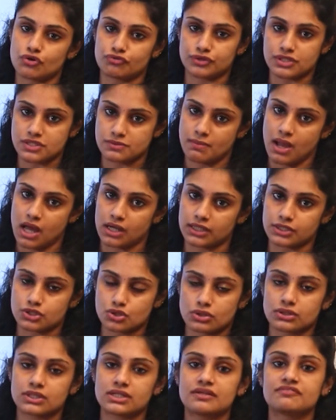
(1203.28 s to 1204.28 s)
of this market
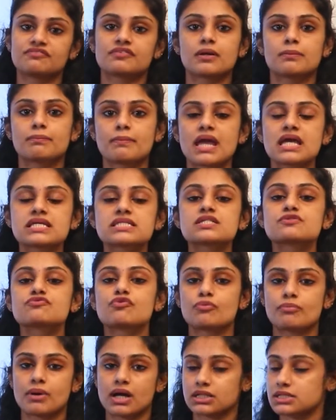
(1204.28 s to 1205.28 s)
or the different basis
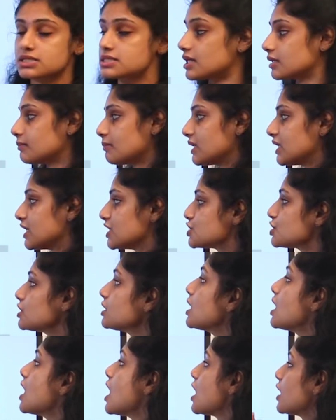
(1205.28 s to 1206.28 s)
for market segmentation.
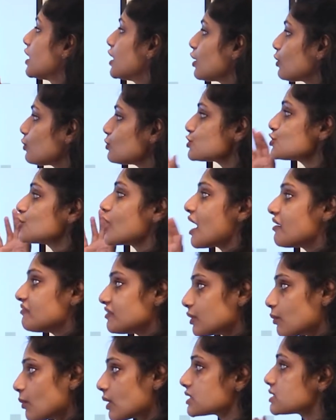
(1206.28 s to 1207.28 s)
Here also you have
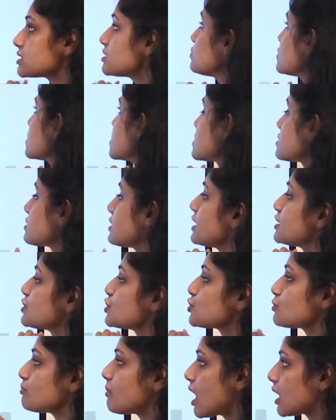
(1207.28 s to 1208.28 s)
a question which is
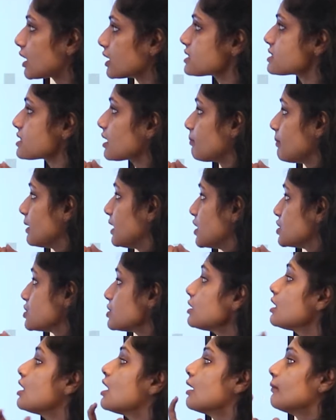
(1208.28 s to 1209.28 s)
related to market
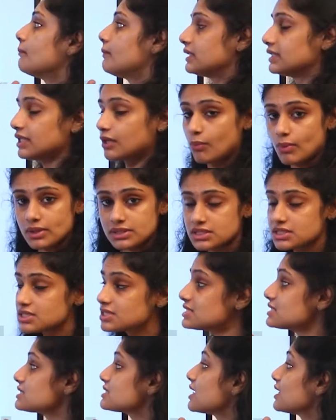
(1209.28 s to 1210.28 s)
segmentation, but the question
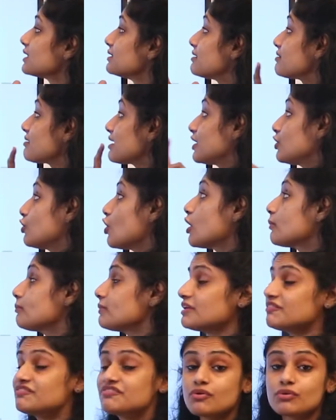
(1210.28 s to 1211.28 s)
is the
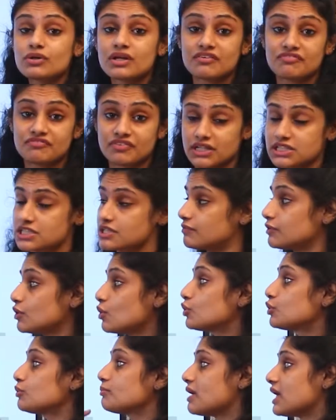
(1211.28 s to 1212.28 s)
requirement for effective, in
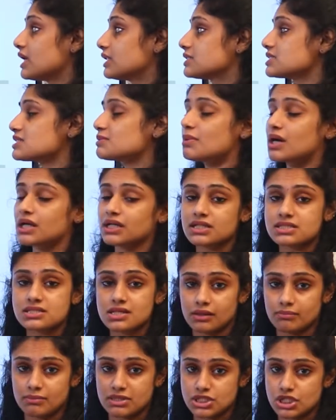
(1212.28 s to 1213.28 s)
order to make this market
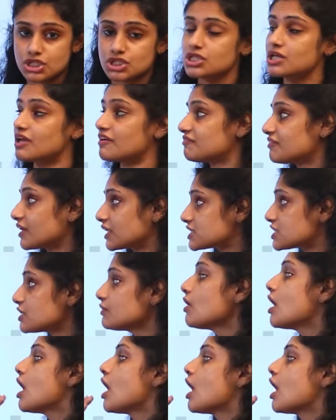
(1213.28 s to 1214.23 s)
segmentation effective,